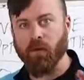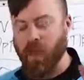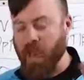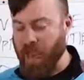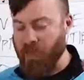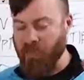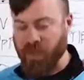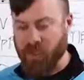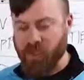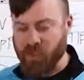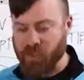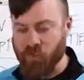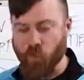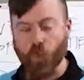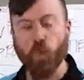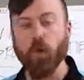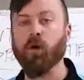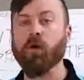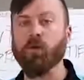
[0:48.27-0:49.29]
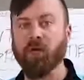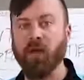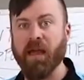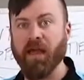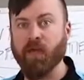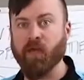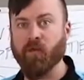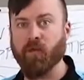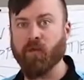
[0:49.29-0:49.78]
and they just work
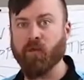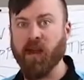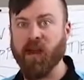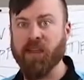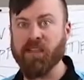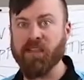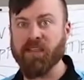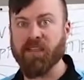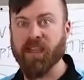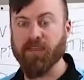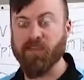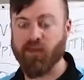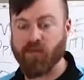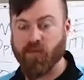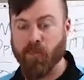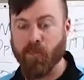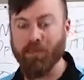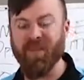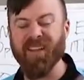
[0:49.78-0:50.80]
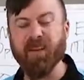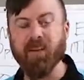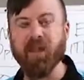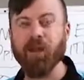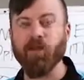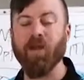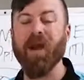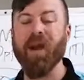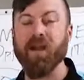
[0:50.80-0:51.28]
like crazy and there's a
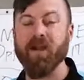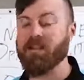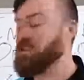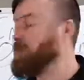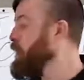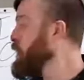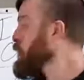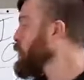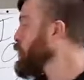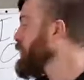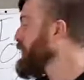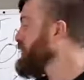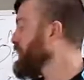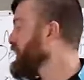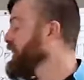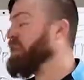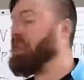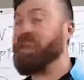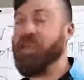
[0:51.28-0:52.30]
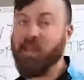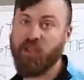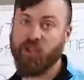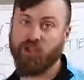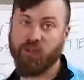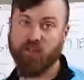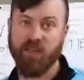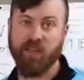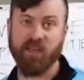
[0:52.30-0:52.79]
million ways within
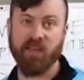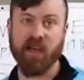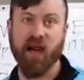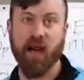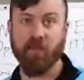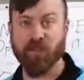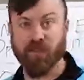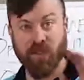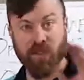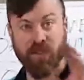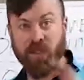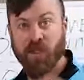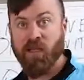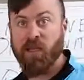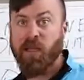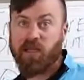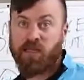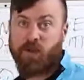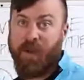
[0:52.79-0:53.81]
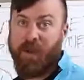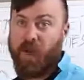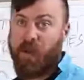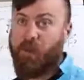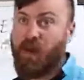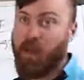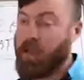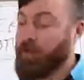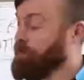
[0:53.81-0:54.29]
each of these options to make
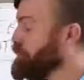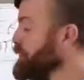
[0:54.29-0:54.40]
money.